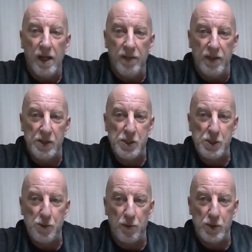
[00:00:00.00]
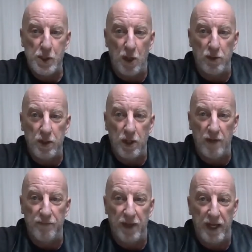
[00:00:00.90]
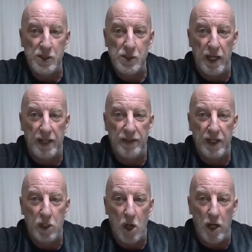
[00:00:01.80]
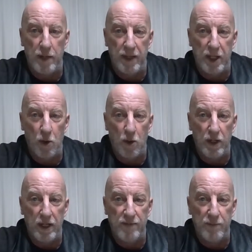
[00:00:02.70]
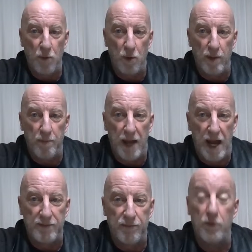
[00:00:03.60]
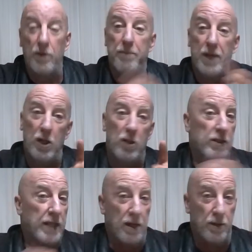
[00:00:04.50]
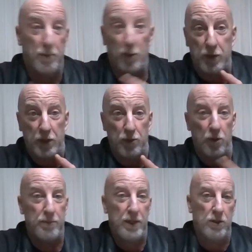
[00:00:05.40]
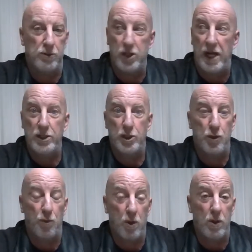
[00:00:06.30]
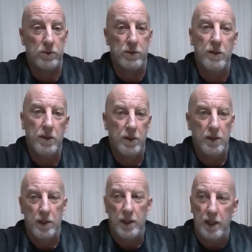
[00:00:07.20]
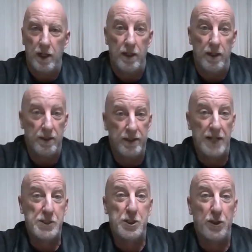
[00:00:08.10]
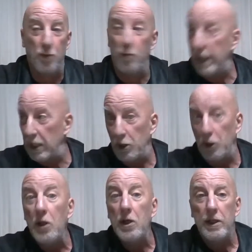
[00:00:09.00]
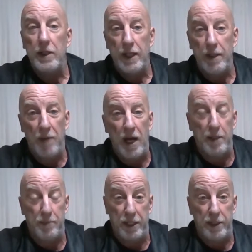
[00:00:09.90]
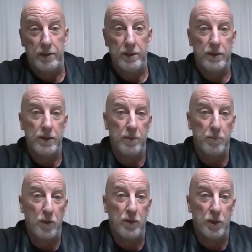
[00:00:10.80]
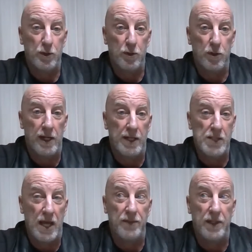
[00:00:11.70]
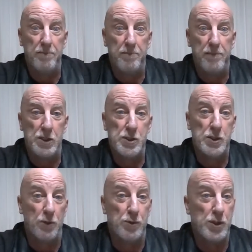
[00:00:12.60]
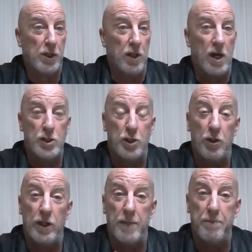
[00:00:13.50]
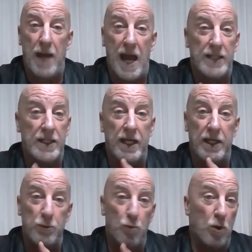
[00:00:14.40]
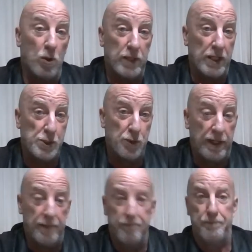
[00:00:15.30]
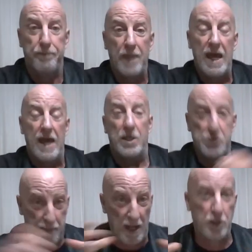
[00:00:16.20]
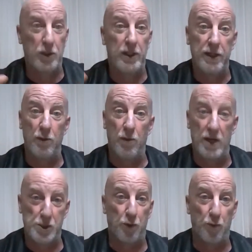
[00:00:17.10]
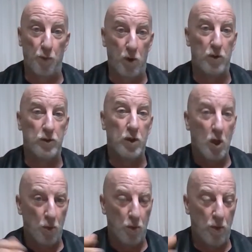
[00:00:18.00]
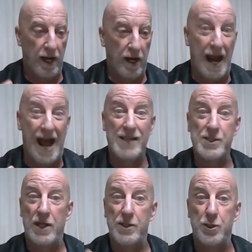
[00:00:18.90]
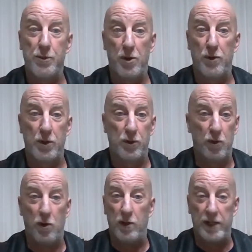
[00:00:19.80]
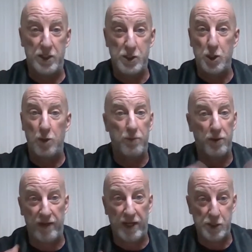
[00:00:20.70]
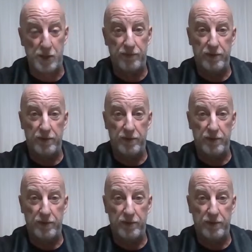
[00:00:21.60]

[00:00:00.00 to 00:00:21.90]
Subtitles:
This is a result of things like the economy, or even more impactful, the pill. Yeah, the birth control pill changed the world. Next to the wheel, in my opinion, the birth control has had the biggest sociological impact in world history, especially in the Western world where access to birth control is so pervasive.